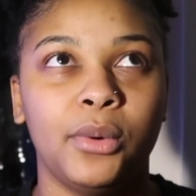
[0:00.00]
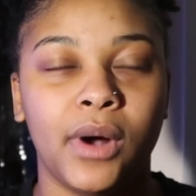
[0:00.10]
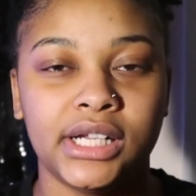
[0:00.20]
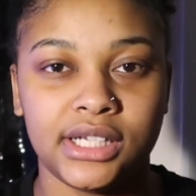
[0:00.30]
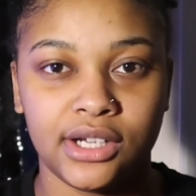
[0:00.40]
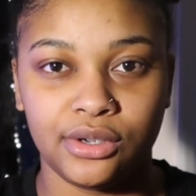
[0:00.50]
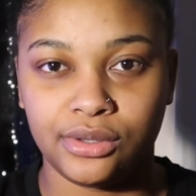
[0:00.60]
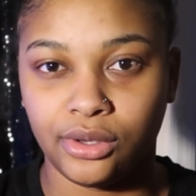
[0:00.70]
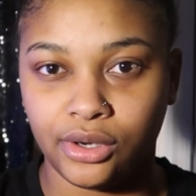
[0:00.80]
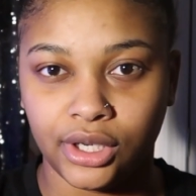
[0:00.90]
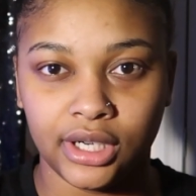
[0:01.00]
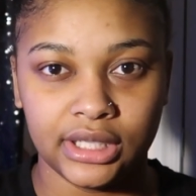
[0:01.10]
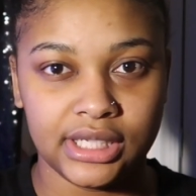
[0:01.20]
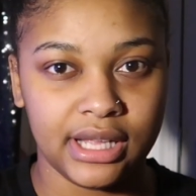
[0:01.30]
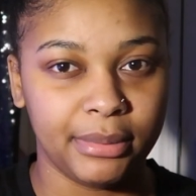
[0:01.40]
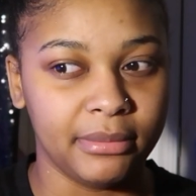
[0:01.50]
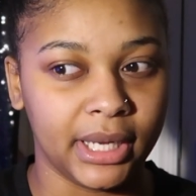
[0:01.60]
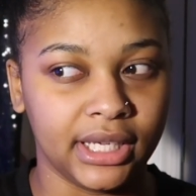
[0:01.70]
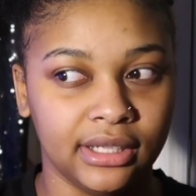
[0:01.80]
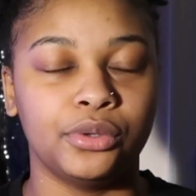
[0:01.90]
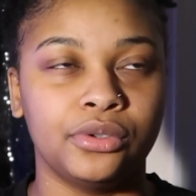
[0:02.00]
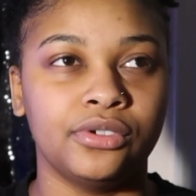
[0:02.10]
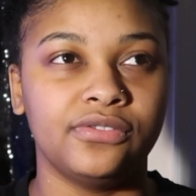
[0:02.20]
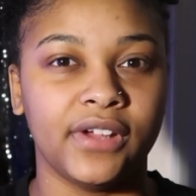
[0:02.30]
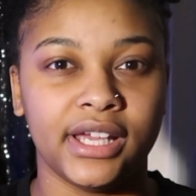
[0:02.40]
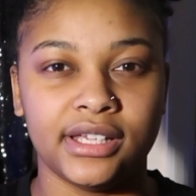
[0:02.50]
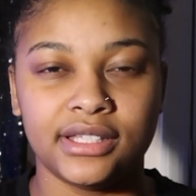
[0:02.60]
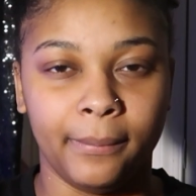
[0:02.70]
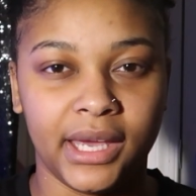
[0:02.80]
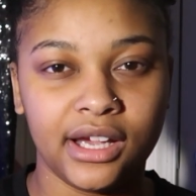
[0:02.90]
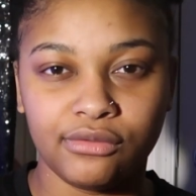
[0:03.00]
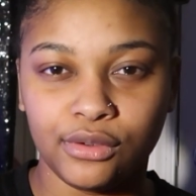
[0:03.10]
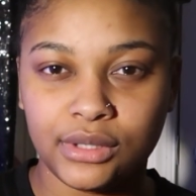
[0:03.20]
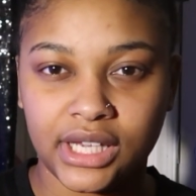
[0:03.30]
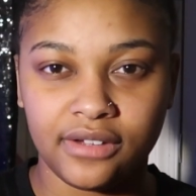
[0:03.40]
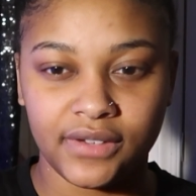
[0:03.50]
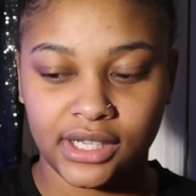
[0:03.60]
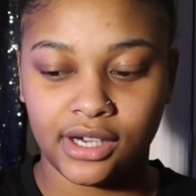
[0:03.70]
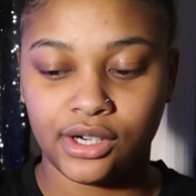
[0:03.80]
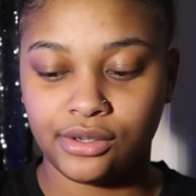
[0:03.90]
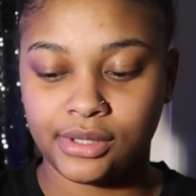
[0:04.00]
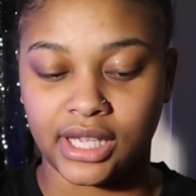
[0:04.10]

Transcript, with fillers: been watching those little girlies that be making full face makeup routine videos,